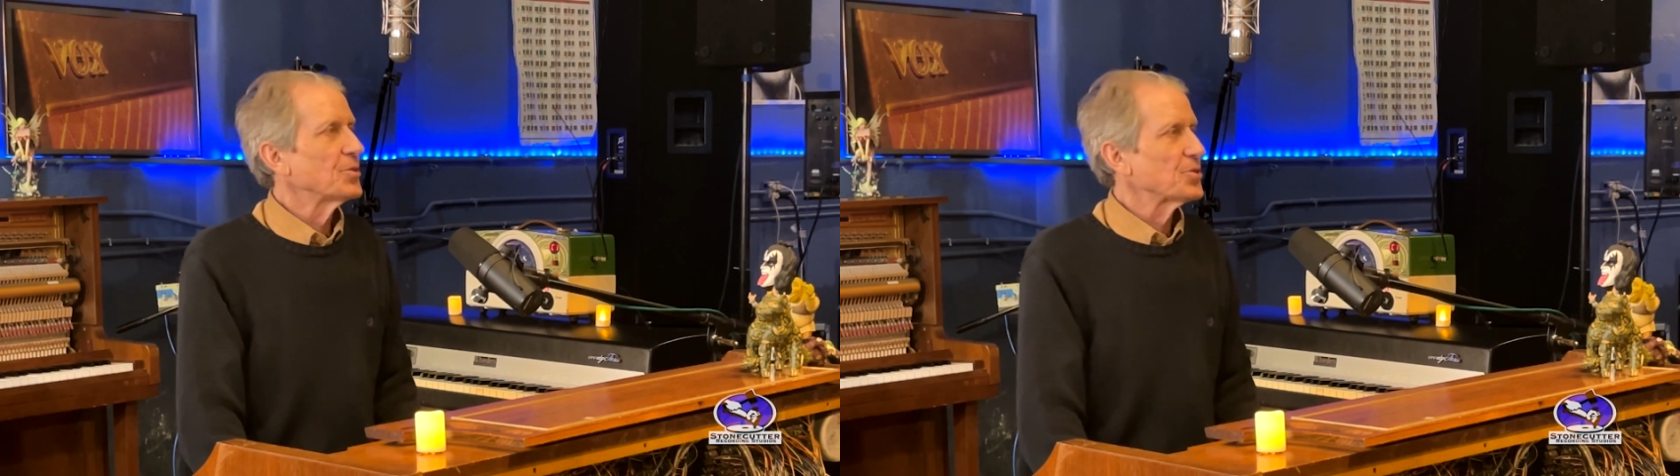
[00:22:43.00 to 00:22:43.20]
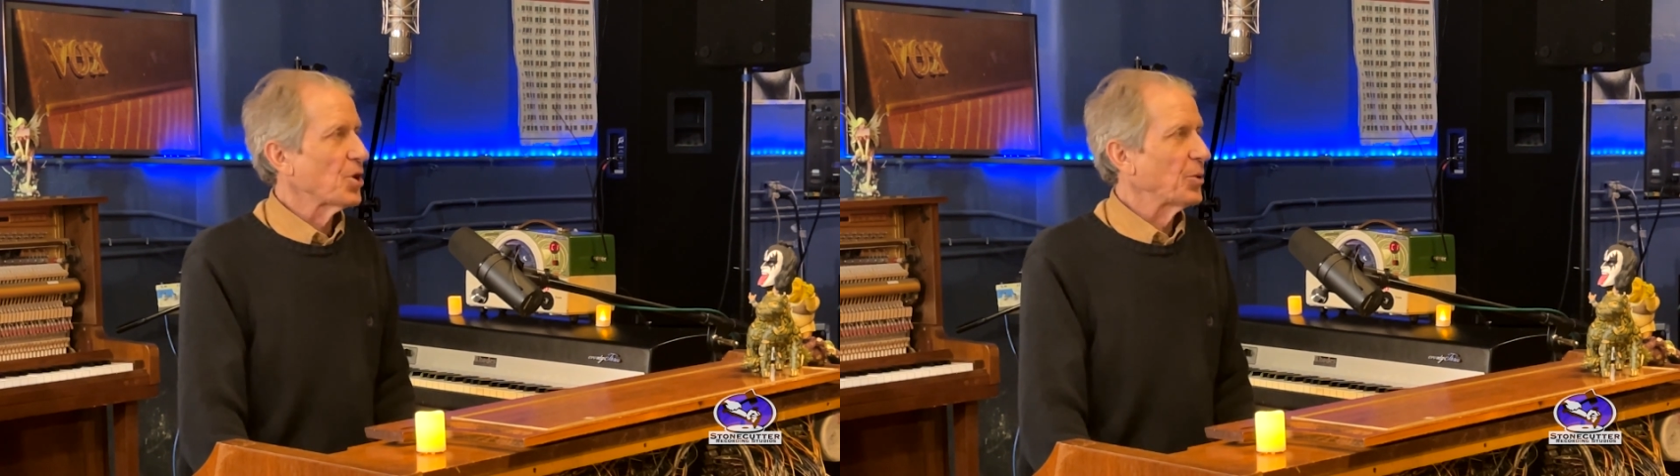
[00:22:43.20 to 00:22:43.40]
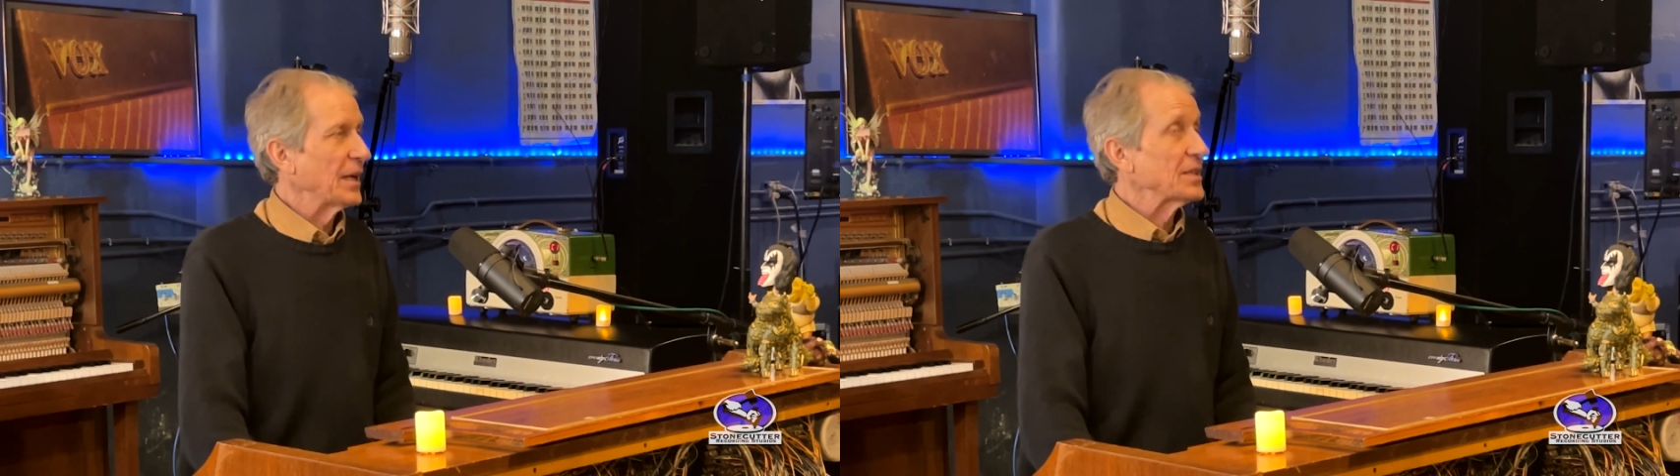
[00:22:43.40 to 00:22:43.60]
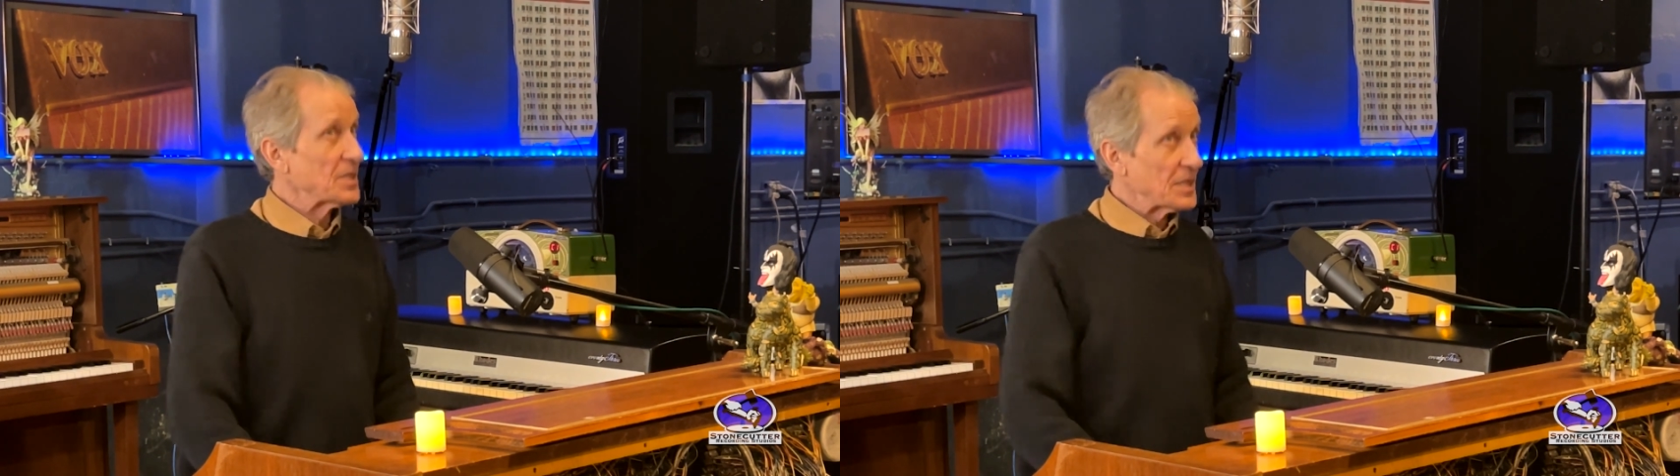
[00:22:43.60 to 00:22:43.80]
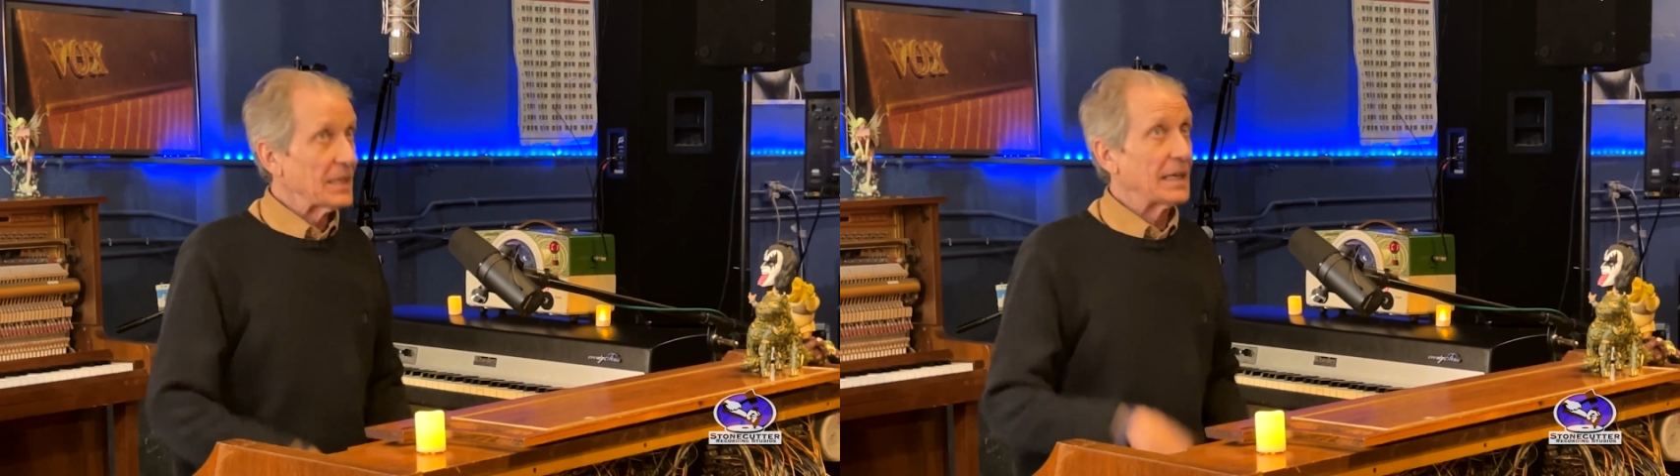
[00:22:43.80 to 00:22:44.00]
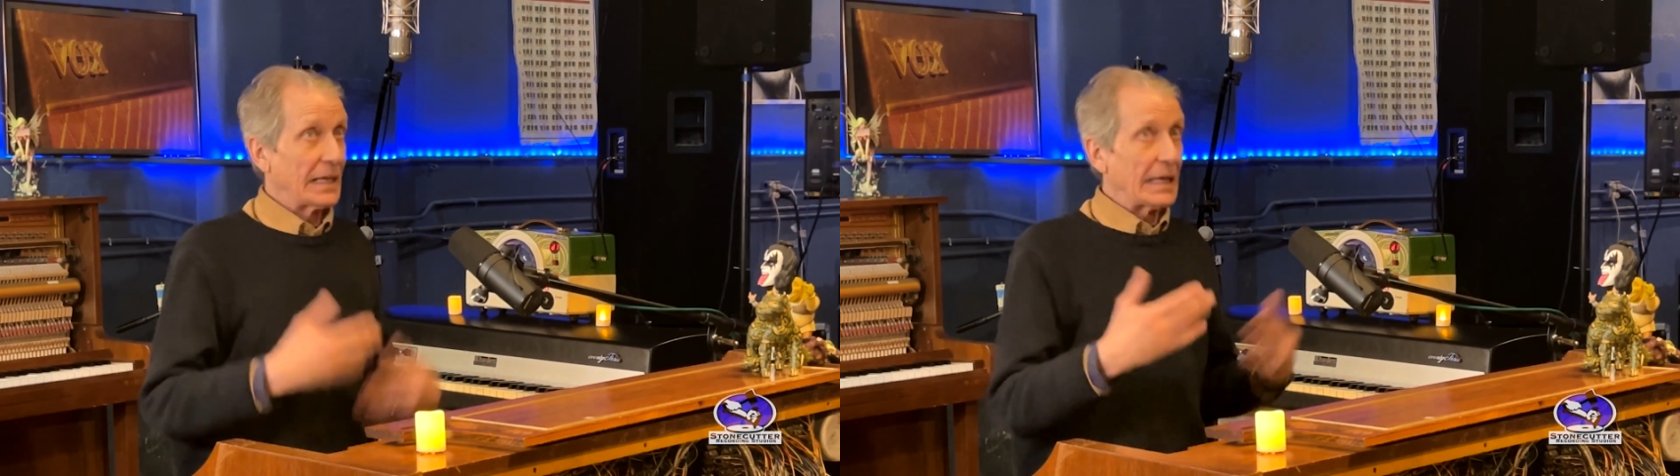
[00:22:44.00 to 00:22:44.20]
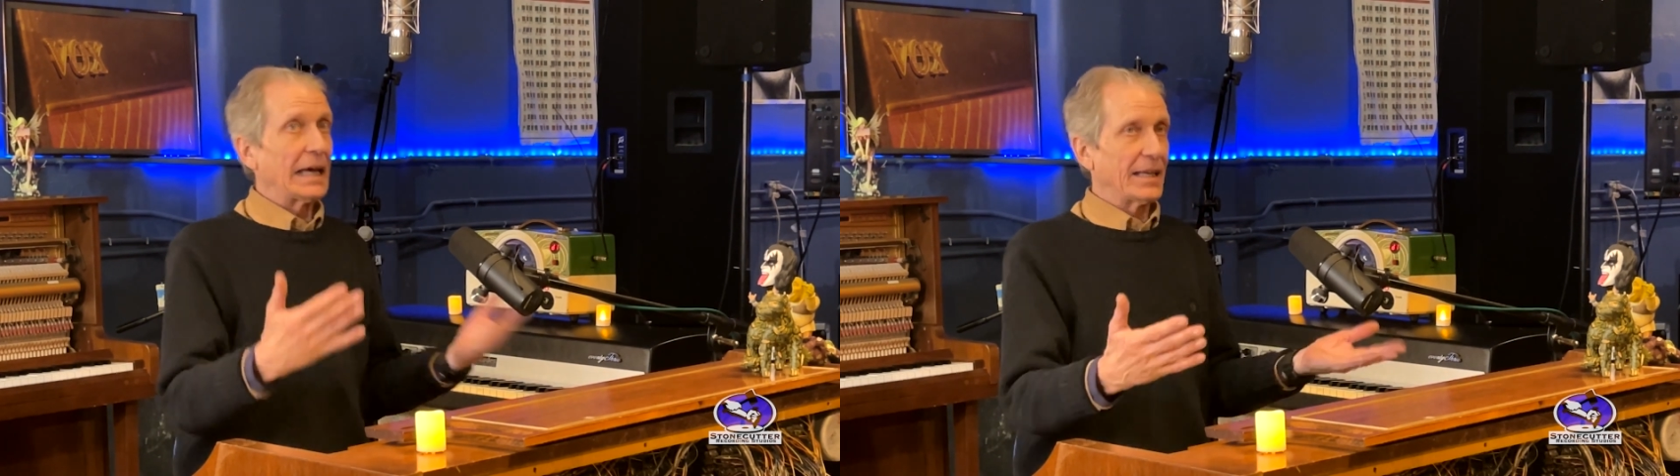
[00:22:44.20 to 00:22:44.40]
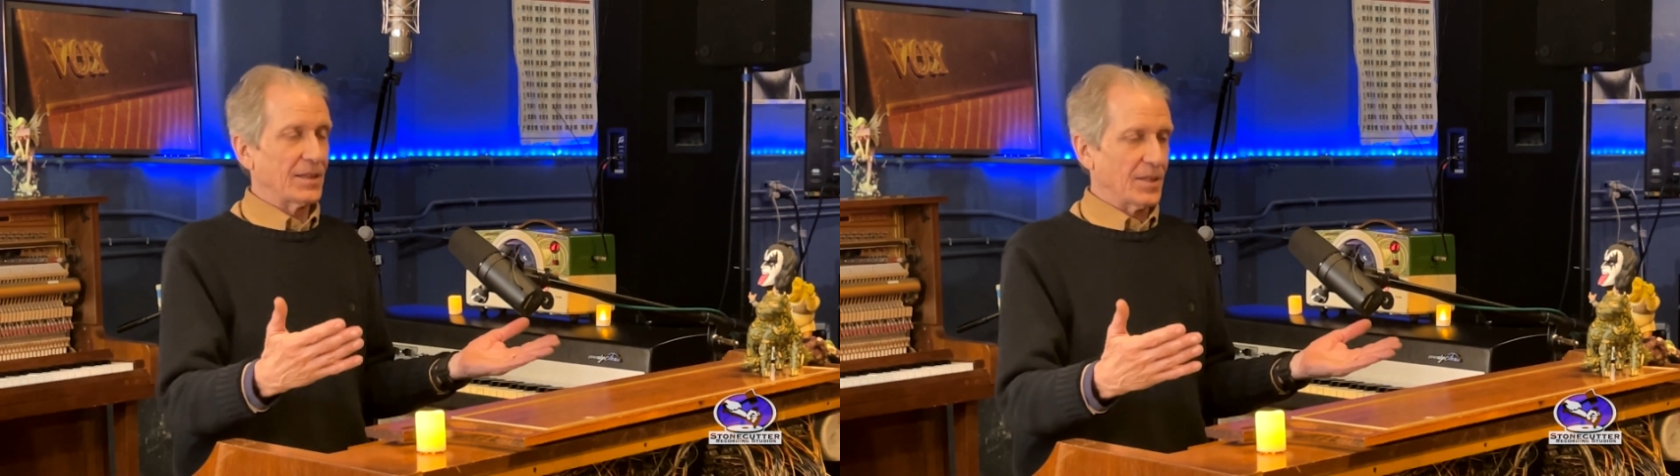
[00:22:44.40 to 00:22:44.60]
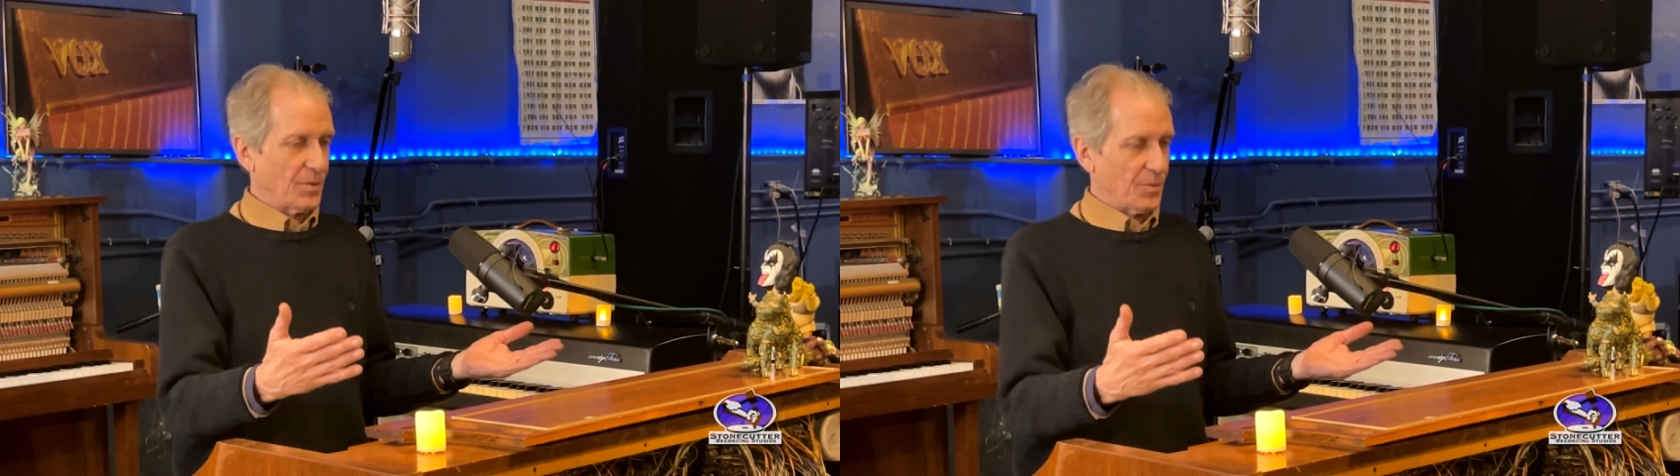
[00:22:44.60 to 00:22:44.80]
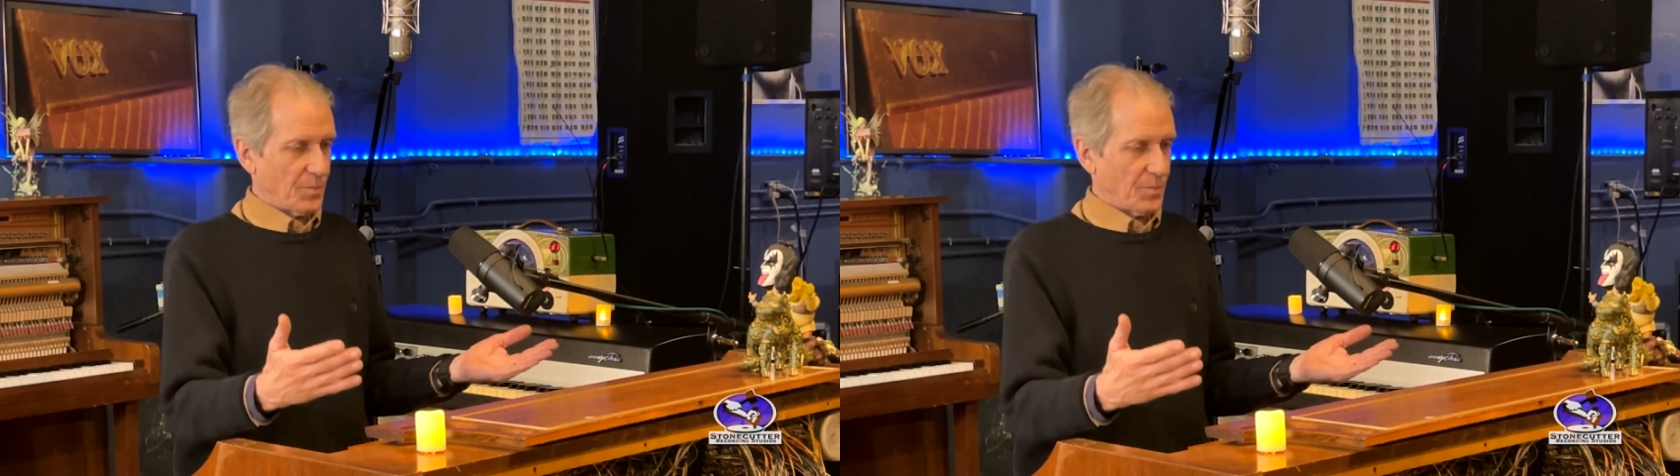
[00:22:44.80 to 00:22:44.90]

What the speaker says: So in sitting in the